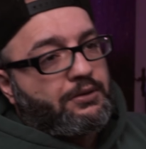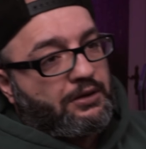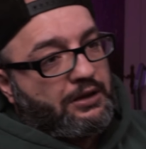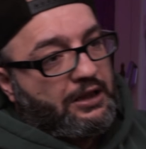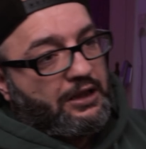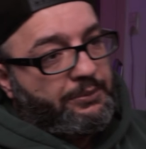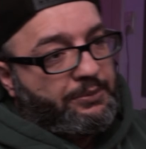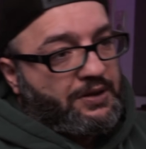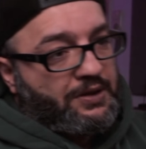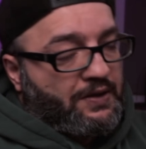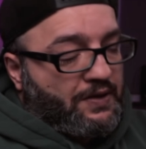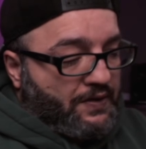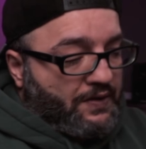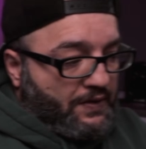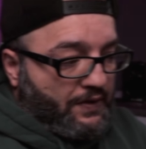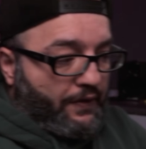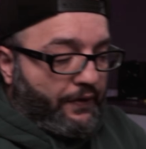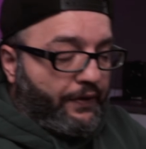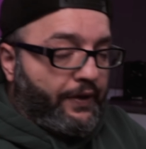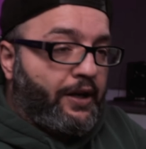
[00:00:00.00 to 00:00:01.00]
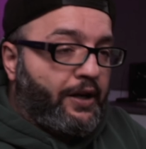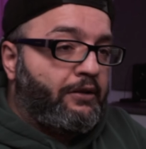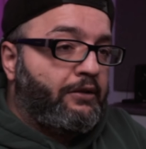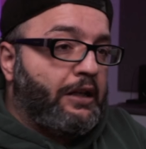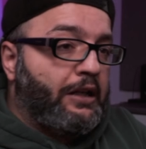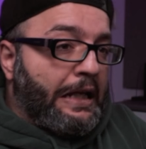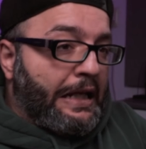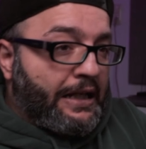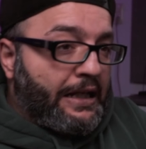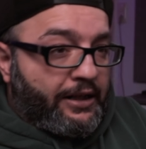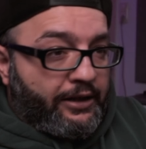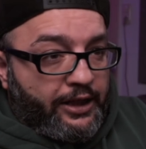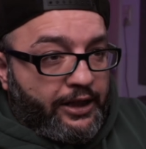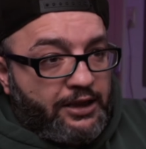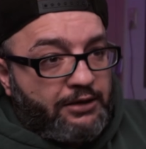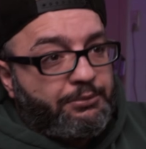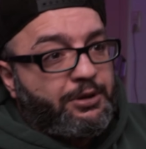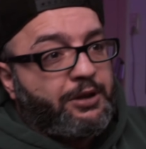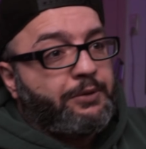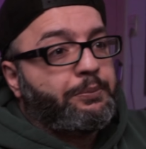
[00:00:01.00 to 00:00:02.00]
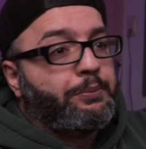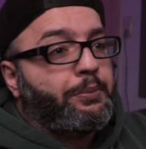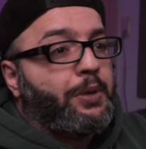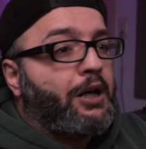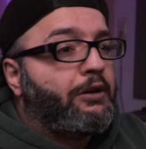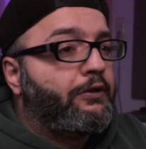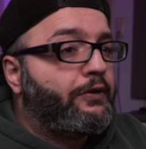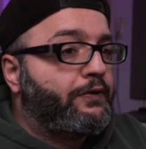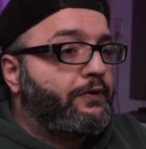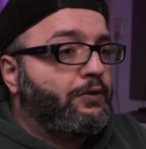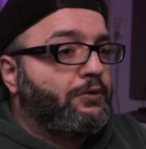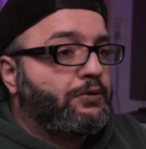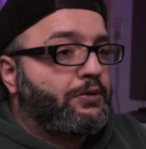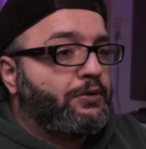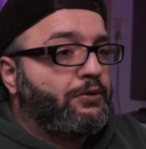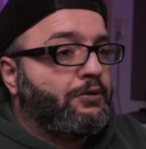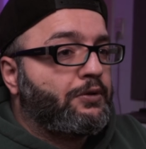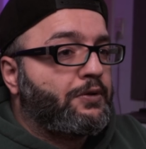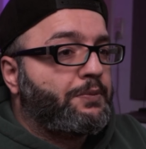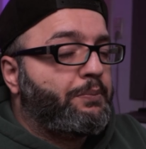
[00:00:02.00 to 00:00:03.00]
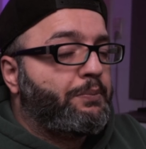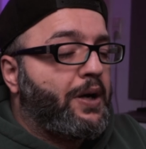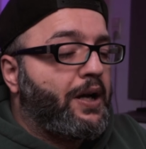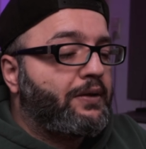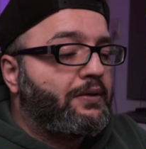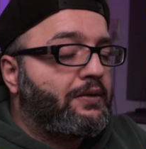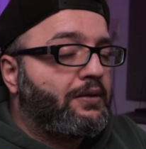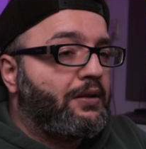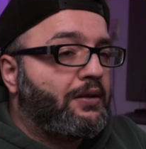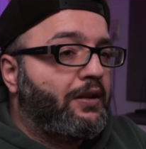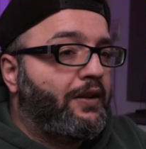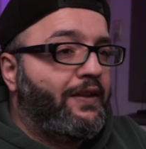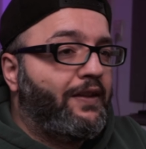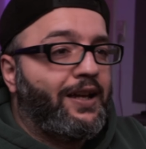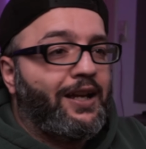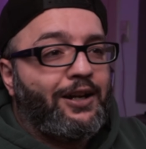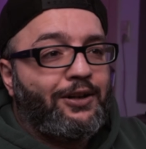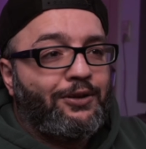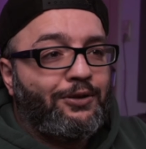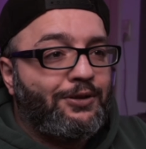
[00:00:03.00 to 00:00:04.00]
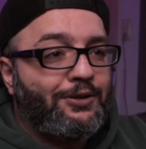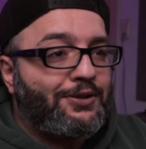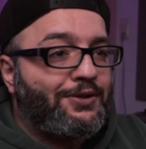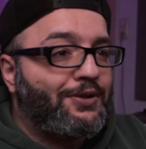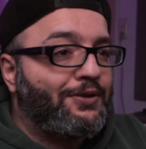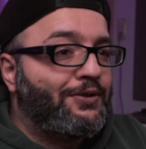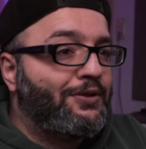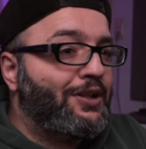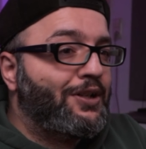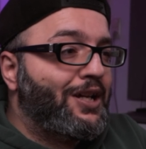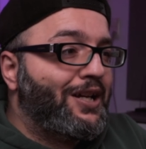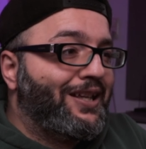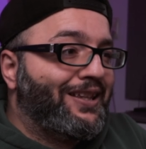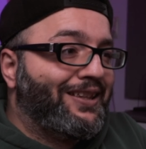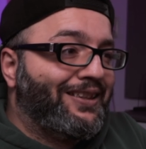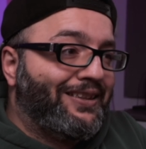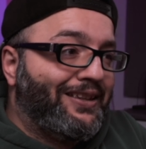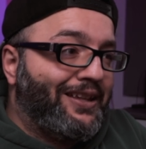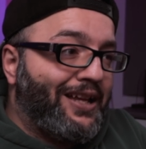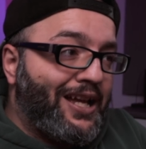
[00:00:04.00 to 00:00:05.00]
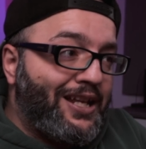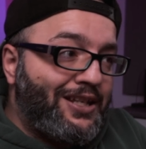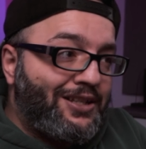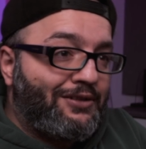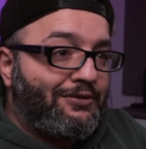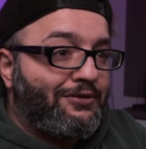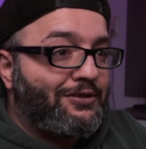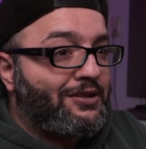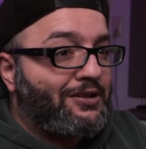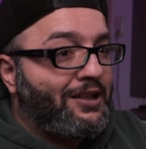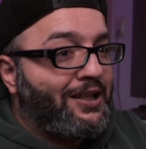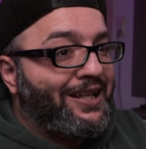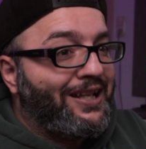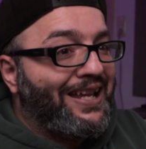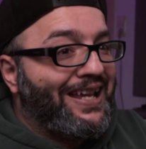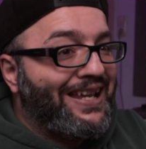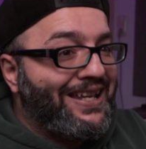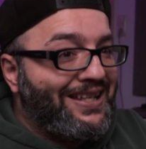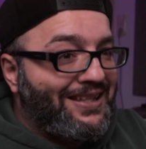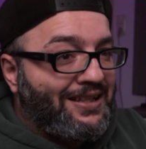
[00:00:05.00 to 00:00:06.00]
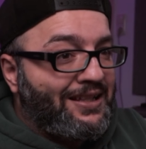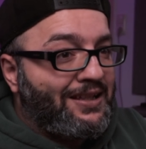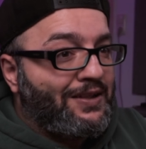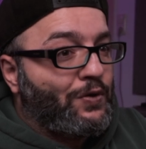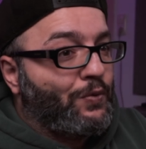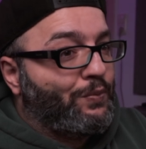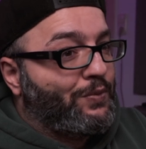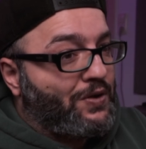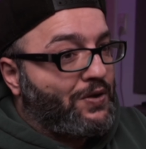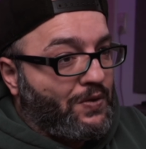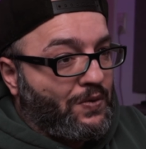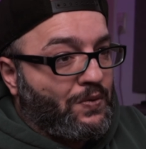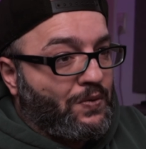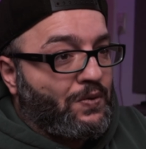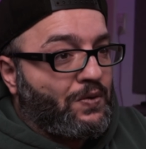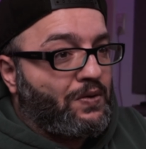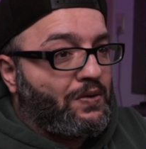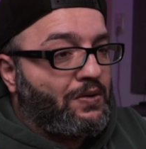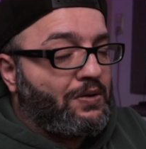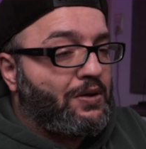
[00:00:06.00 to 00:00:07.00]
limiters. They're incredibly powerful tools, but they are also dangerously easy to misuse.